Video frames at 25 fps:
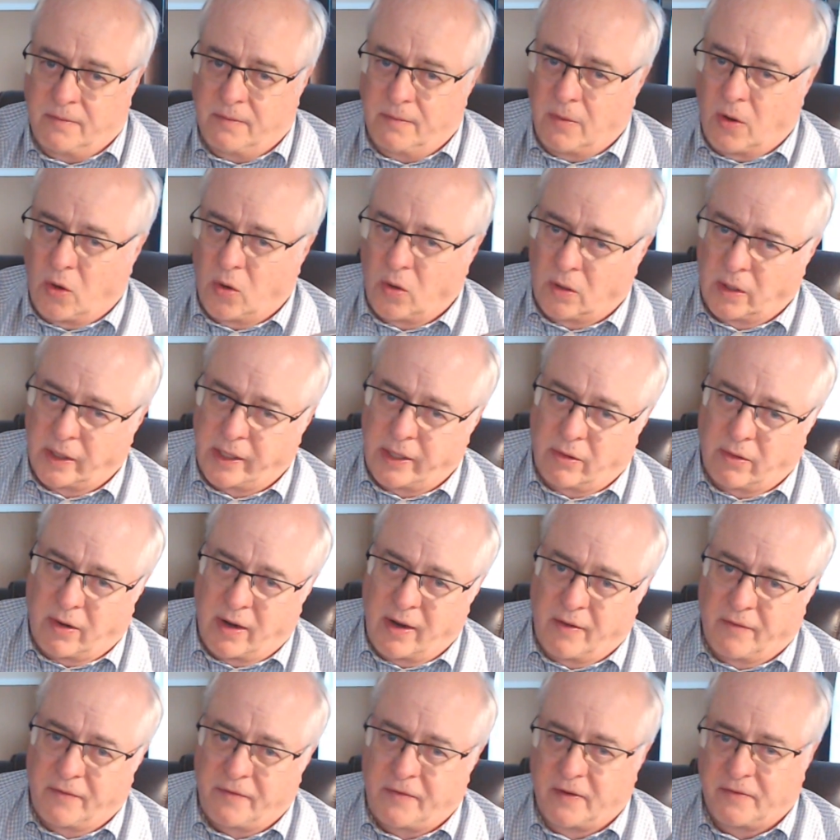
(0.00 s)
Holy
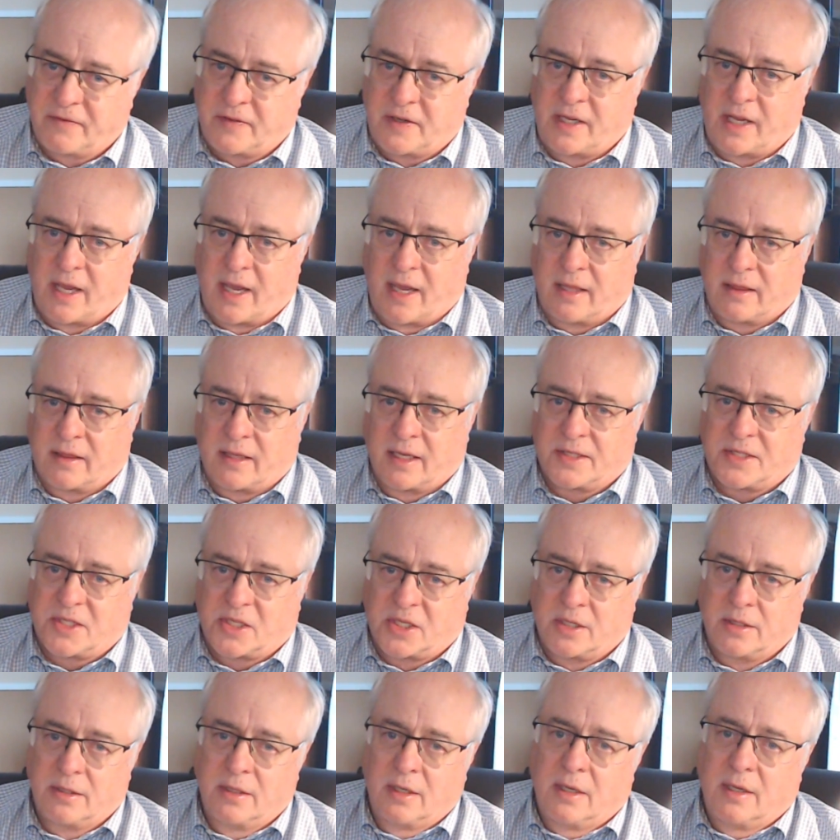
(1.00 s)
Grail 58, that's
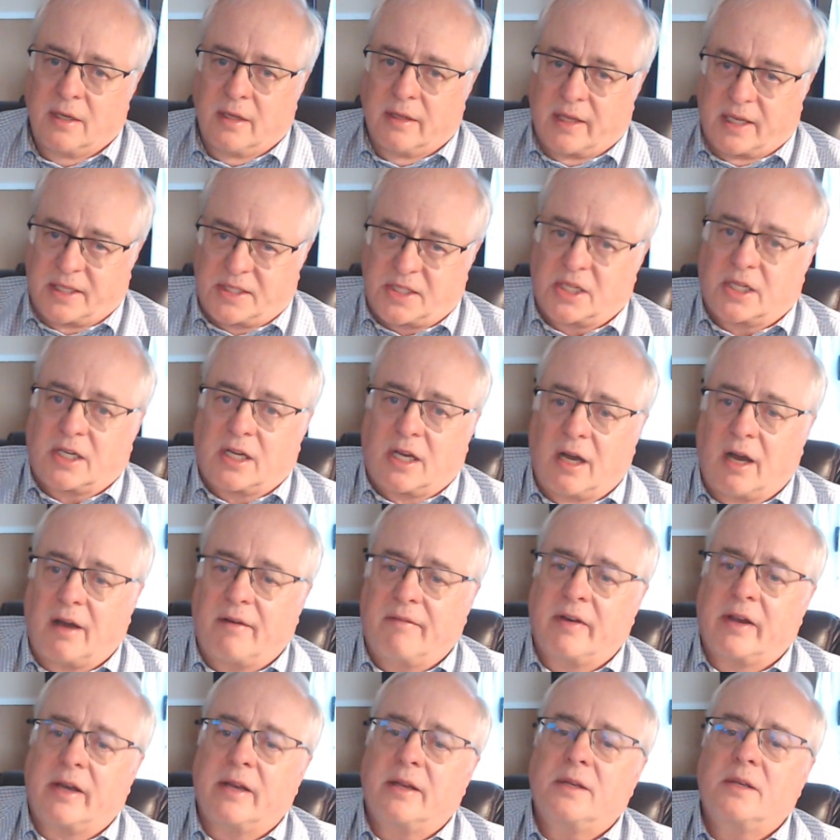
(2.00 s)
a
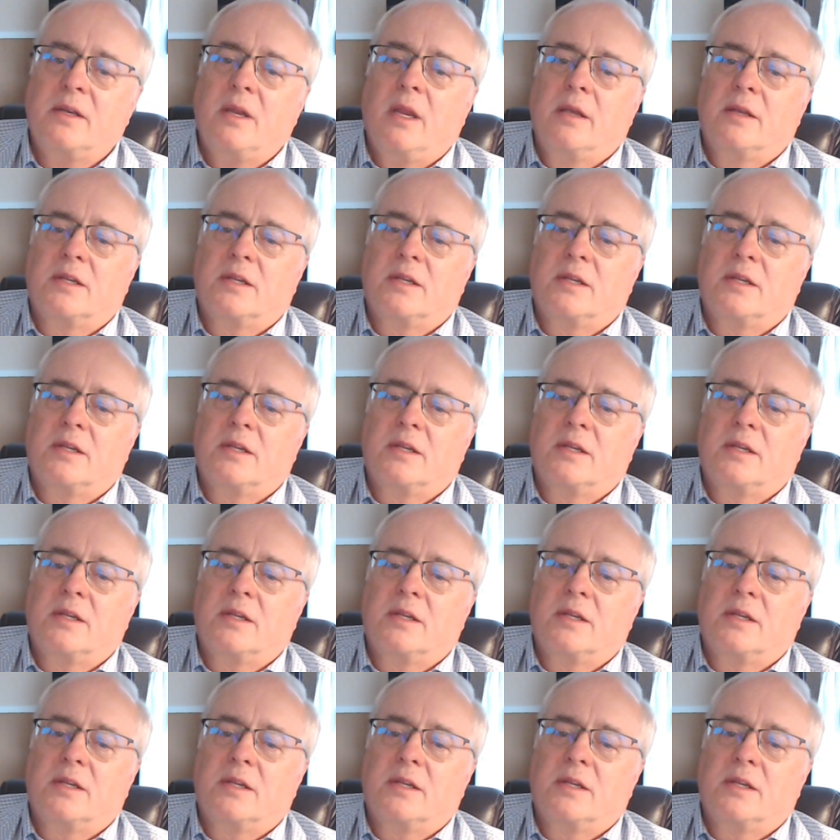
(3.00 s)
coveted